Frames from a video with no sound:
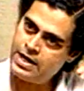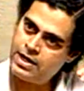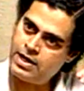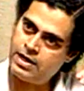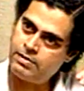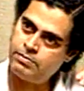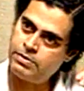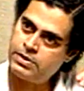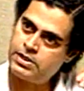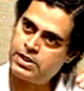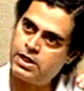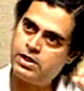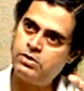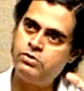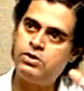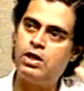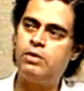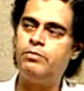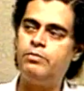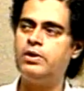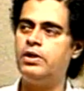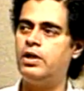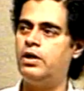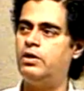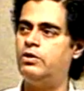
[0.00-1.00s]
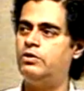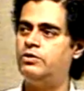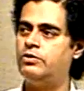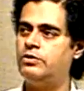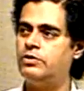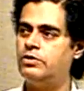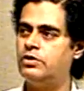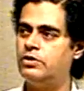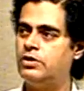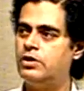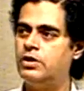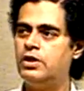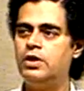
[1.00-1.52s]
the emitter you have a diode.
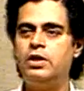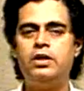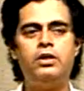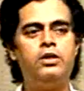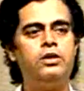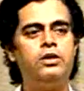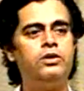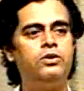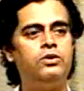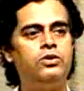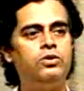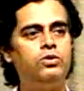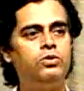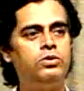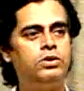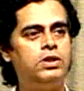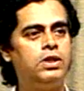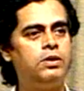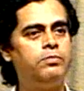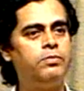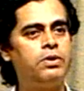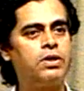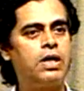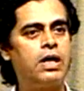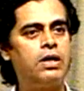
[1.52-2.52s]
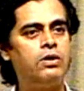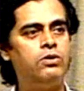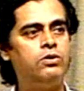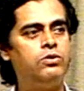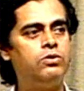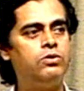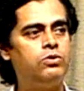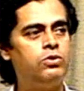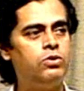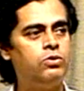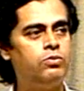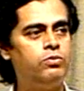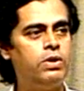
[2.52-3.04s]
Do you tell me, do you
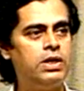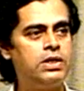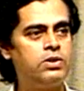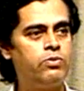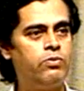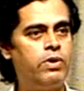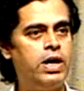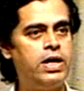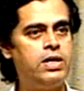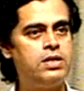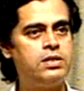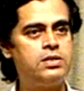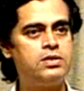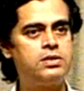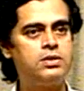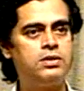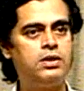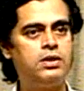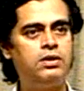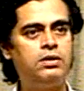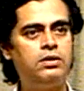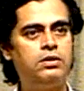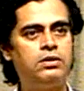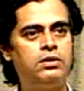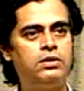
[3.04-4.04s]
know why it is done?